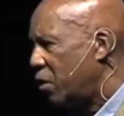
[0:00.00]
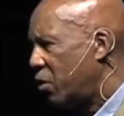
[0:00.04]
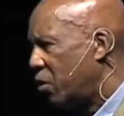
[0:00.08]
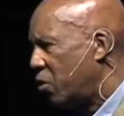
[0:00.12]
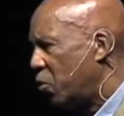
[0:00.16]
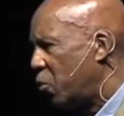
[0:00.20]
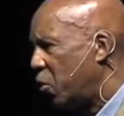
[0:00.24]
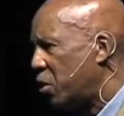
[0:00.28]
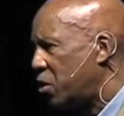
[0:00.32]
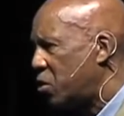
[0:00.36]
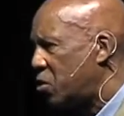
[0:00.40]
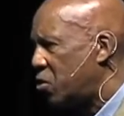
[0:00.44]

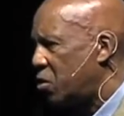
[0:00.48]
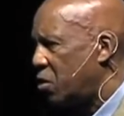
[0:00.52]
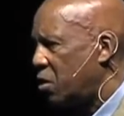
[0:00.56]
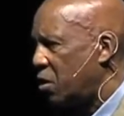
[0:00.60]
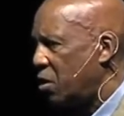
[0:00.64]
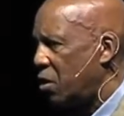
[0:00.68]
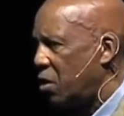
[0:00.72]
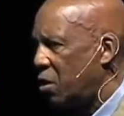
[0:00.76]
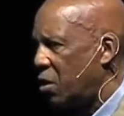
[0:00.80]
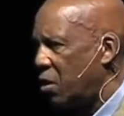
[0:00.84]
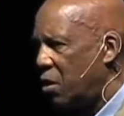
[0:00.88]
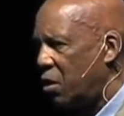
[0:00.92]
which
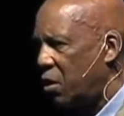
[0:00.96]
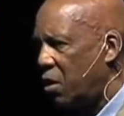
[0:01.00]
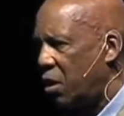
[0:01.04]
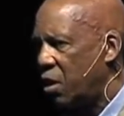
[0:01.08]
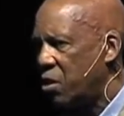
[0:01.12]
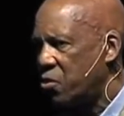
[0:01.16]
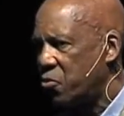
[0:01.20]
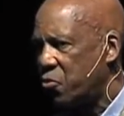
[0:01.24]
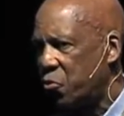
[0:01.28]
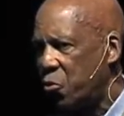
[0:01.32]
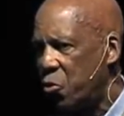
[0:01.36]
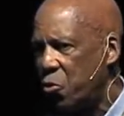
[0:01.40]

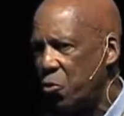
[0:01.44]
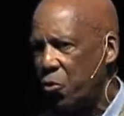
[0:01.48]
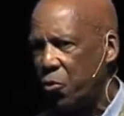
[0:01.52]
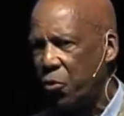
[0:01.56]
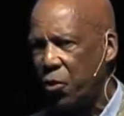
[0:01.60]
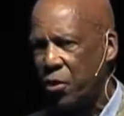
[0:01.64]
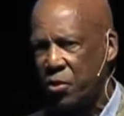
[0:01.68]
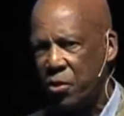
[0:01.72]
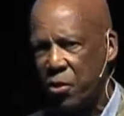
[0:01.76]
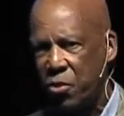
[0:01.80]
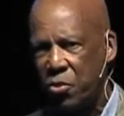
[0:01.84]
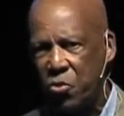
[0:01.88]
in truth
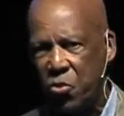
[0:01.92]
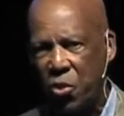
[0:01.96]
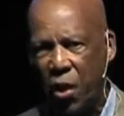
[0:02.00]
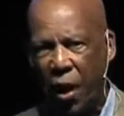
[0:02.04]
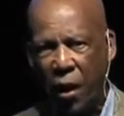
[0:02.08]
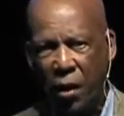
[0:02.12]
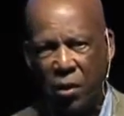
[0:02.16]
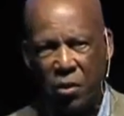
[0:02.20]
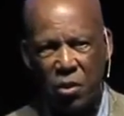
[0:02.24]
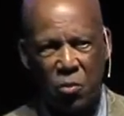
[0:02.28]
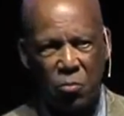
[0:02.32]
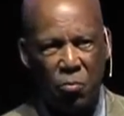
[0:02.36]
is a
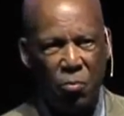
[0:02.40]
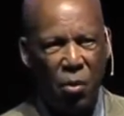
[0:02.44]
stagnant